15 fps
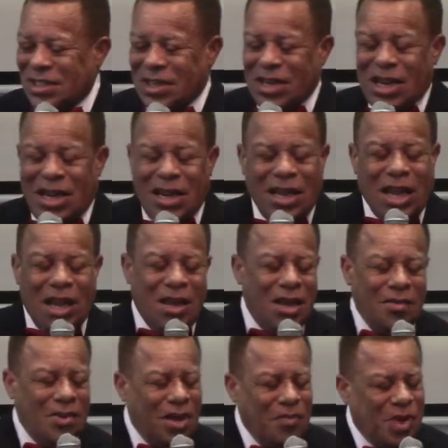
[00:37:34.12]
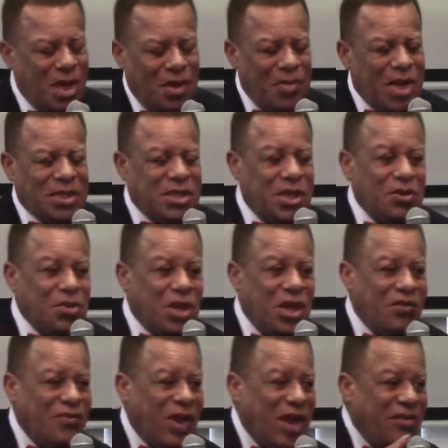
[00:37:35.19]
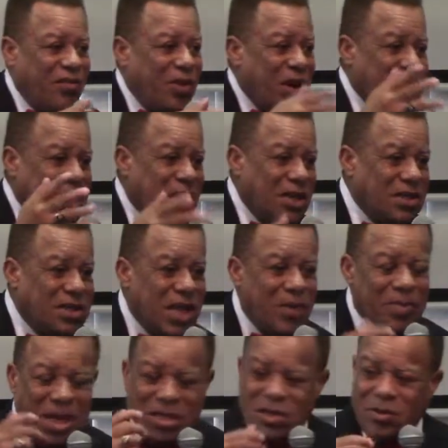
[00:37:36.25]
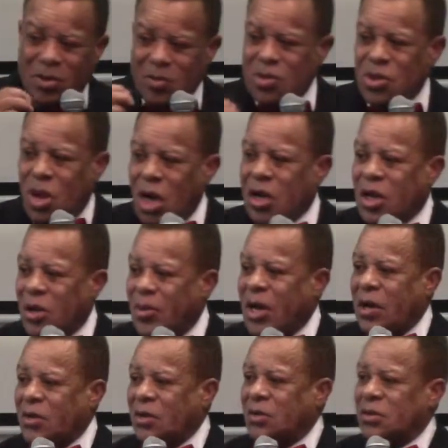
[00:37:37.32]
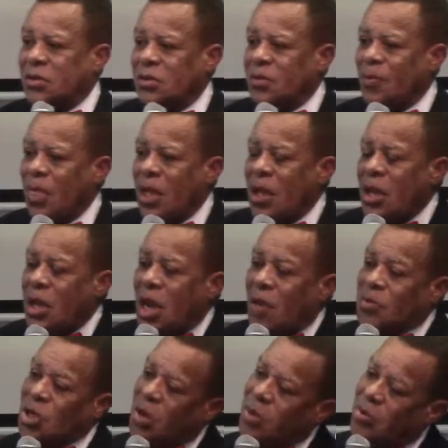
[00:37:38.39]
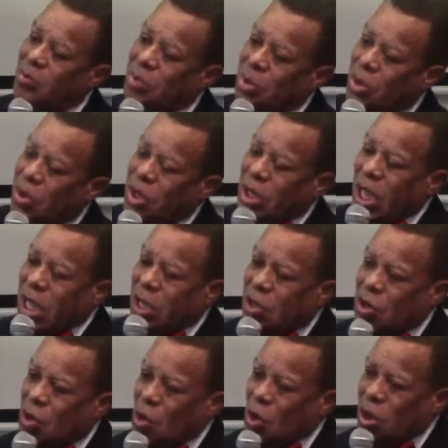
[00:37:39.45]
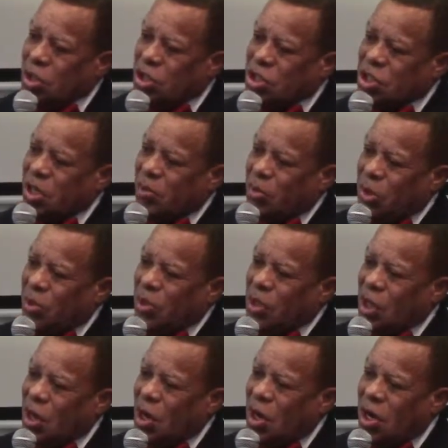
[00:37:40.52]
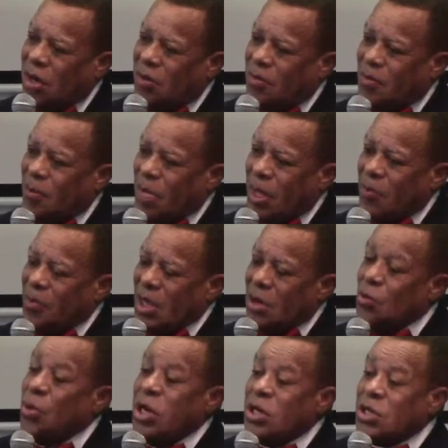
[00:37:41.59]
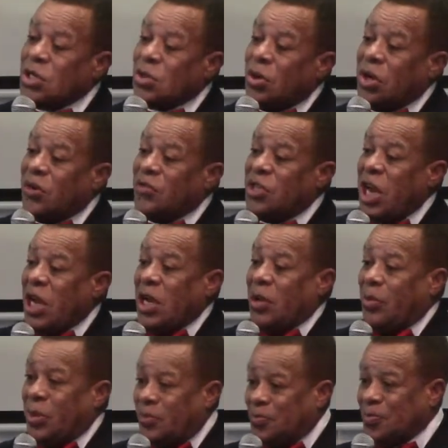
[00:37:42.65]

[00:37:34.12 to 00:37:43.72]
you know, I, I, I'm, I'm not saying you can't find friends outside, but that's not what I'm talking about. I'm talking about building a courtship with God. Read the story of Jacob.